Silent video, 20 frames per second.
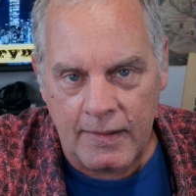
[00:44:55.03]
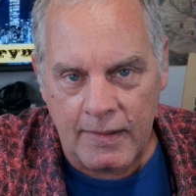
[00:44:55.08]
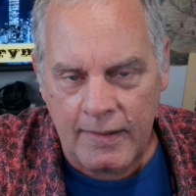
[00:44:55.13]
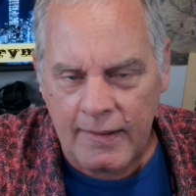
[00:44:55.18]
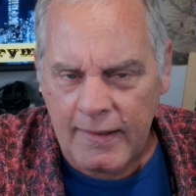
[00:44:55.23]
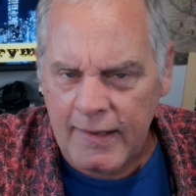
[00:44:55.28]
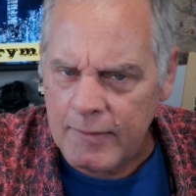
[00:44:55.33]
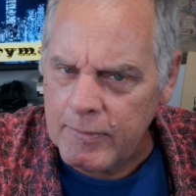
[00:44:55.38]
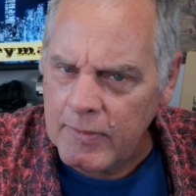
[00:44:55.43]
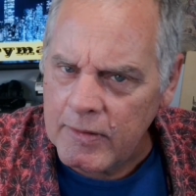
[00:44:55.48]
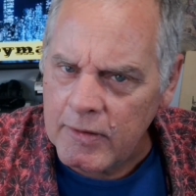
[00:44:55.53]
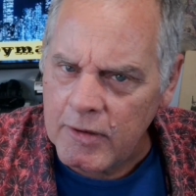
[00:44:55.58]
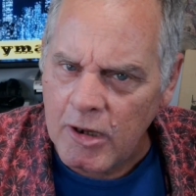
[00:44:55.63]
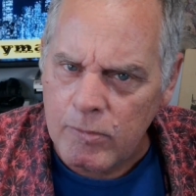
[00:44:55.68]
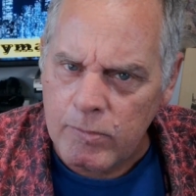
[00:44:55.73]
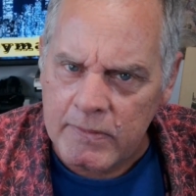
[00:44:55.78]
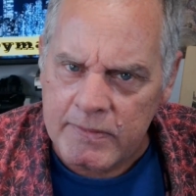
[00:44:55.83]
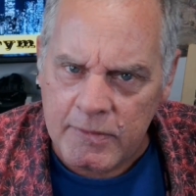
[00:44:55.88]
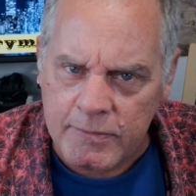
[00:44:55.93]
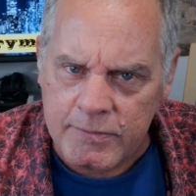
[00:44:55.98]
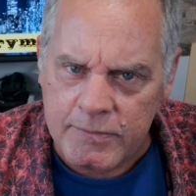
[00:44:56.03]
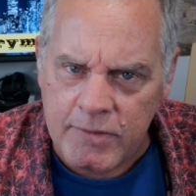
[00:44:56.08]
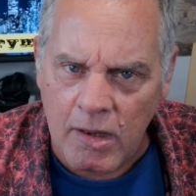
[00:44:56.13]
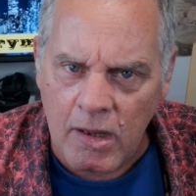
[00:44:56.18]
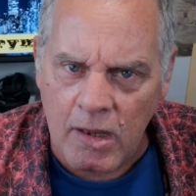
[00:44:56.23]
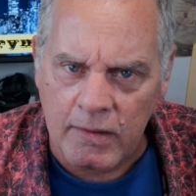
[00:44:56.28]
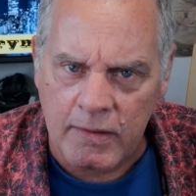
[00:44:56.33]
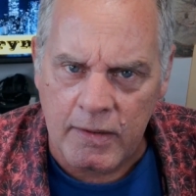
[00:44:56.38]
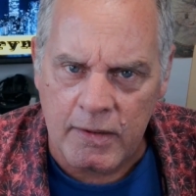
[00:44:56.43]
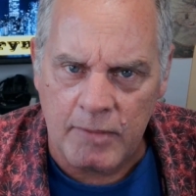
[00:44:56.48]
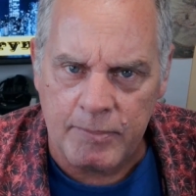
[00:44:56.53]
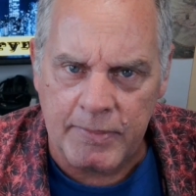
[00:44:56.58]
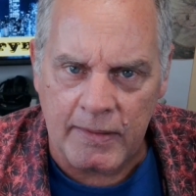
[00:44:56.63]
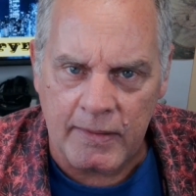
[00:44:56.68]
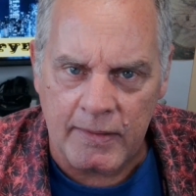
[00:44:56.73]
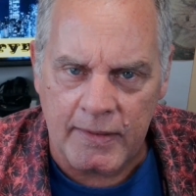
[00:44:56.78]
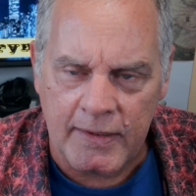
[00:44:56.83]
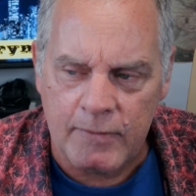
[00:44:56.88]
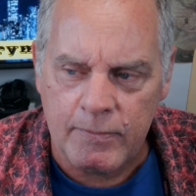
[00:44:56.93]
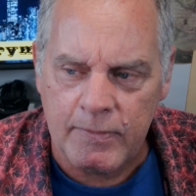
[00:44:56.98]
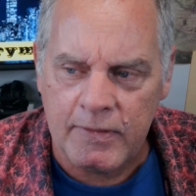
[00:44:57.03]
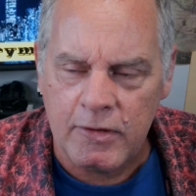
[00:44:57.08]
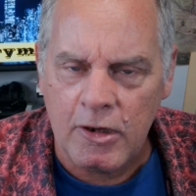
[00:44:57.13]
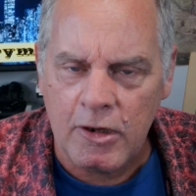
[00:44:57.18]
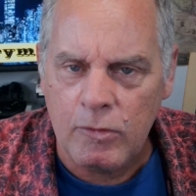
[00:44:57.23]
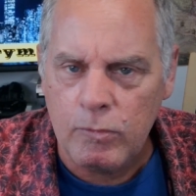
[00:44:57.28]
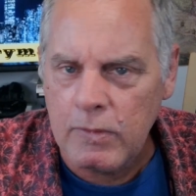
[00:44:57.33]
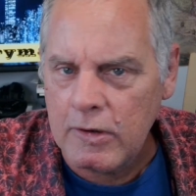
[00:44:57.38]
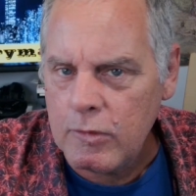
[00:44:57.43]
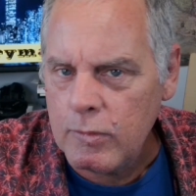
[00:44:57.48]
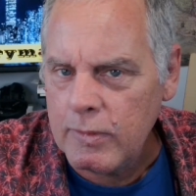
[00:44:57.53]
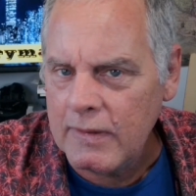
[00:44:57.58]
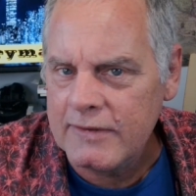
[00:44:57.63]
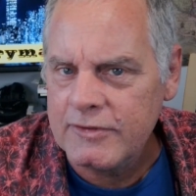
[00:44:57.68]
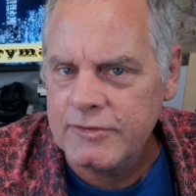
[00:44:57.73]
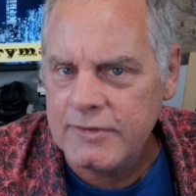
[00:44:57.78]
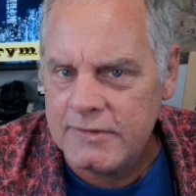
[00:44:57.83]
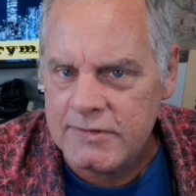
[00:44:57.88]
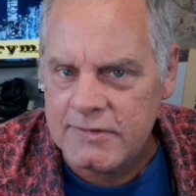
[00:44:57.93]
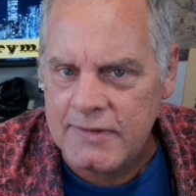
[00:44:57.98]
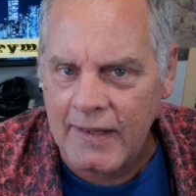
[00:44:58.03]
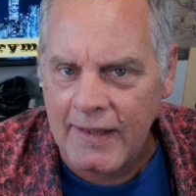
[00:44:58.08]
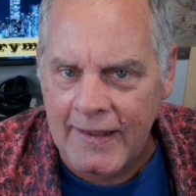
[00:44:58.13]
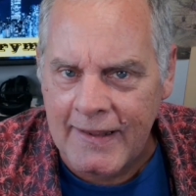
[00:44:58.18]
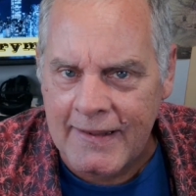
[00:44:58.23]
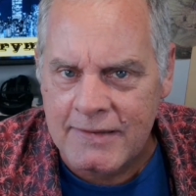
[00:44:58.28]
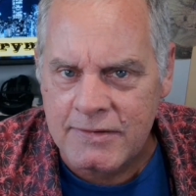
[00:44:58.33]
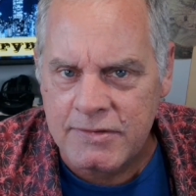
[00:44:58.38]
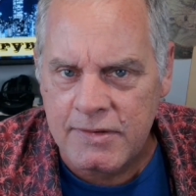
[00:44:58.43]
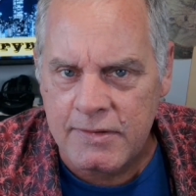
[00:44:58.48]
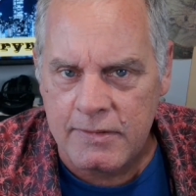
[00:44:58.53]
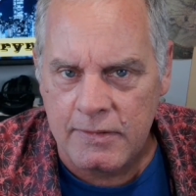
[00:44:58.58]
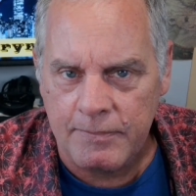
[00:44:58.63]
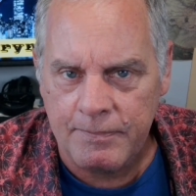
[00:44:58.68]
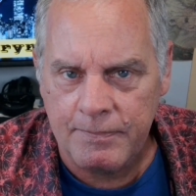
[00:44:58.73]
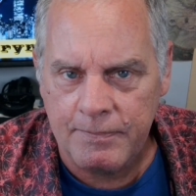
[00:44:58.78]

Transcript: he would know what they're talking about. He would know what questions to ask them.